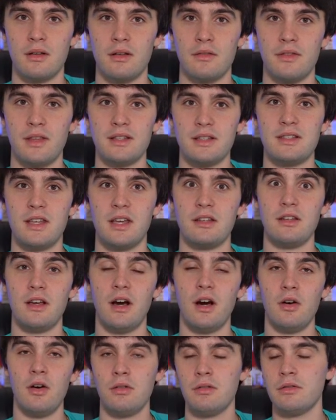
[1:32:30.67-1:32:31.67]
If they say
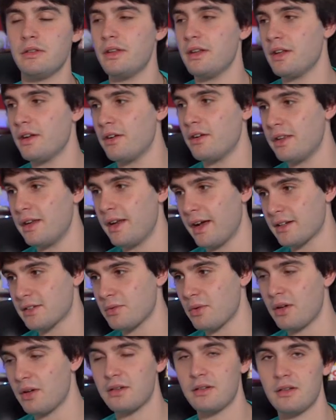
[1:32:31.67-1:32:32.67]
no, you go to the next
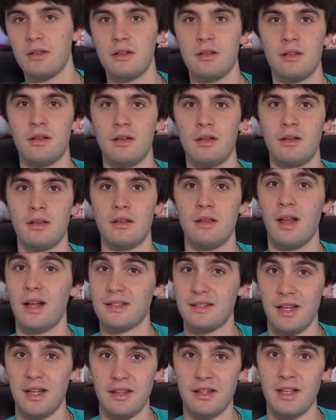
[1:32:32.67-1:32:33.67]
one.
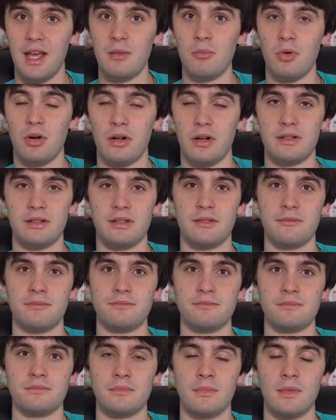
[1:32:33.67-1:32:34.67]
That's how the game works.
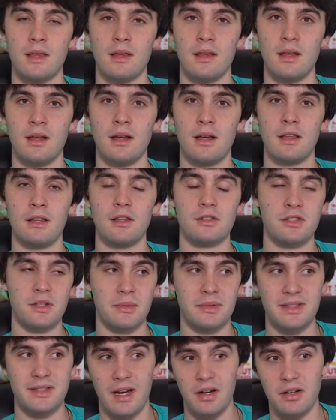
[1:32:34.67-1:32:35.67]
There's going
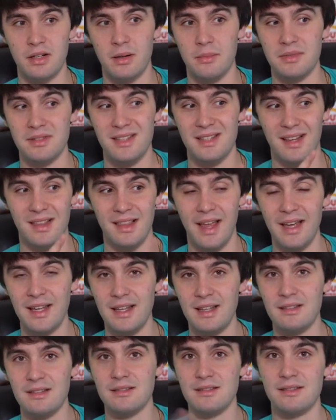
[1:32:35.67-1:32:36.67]
to be title companies that like
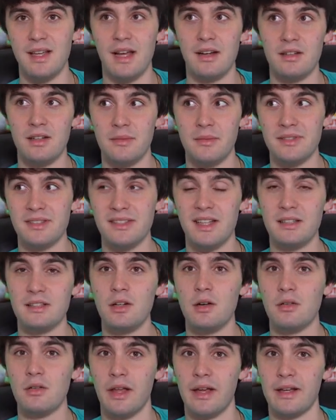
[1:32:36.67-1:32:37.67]
it, title companies that
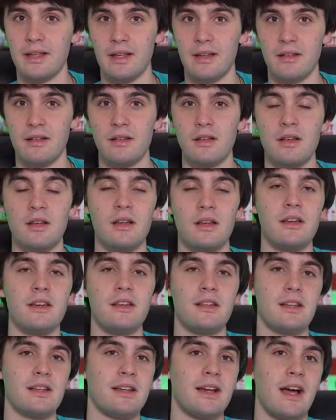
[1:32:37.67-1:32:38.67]
don't like it.
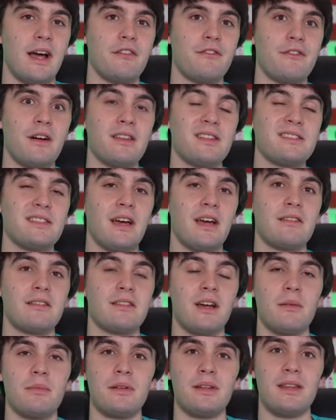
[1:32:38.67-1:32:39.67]
You got to find the title
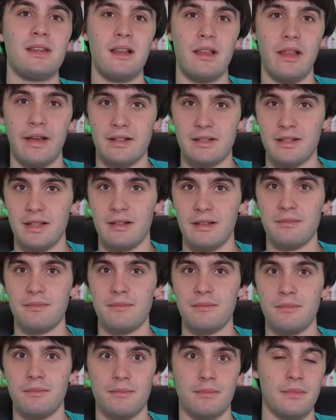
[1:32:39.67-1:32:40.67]
company that likes it.
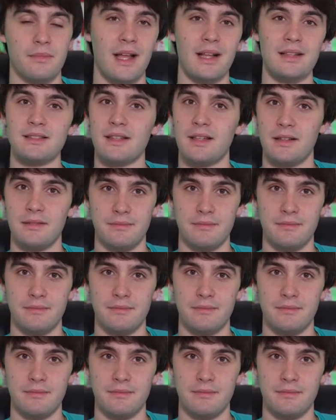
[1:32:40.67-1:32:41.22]
That's it.